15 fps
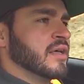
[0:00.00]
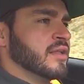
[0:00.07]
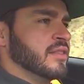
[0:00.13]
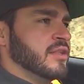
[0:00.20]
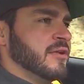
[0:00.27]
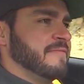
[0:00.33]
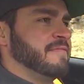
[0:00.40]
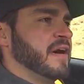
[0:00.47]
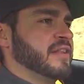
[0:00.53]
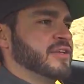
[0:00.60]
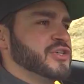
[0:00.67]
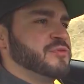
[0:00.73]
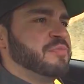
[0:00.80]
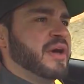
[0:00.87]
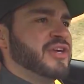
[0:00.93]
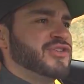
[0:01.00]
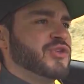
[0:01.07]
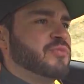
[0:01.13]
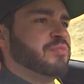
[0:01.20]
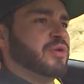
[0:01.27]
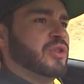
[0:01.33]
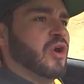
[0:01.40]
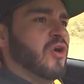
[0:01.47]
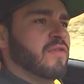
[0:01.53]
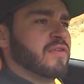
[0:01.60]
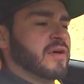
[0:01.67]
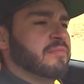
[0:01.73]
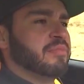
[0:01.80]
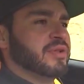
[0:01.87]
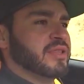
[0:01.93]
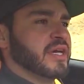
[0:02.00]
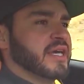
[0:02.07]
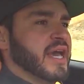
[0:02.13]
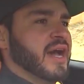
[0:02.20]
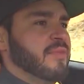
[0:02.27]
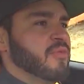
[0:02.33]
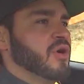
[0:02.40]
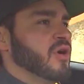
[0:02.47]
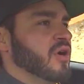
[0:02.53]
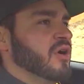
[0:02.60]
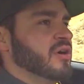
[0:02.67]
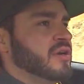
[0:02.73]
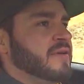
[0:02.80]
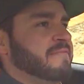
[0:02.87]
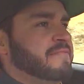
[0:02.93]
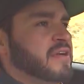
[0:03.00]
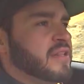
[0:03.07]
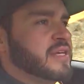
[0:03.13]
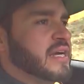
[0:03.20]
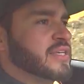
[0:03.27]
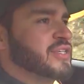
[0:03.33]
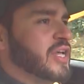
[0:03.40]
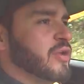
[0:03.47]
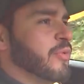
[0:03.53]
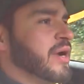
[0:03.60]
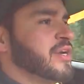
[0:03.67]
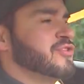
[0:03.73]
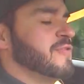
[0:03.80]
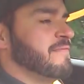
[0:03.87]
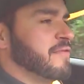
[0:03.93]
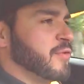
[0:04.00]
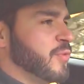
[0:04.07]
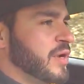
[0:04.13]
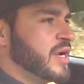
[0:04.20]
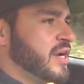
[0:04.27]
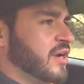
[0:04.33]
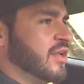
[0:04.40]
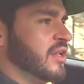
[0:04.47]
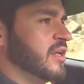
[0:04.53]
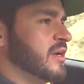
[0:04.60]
You need to find the space to pull over and put the camera on, feel the acceleration for real,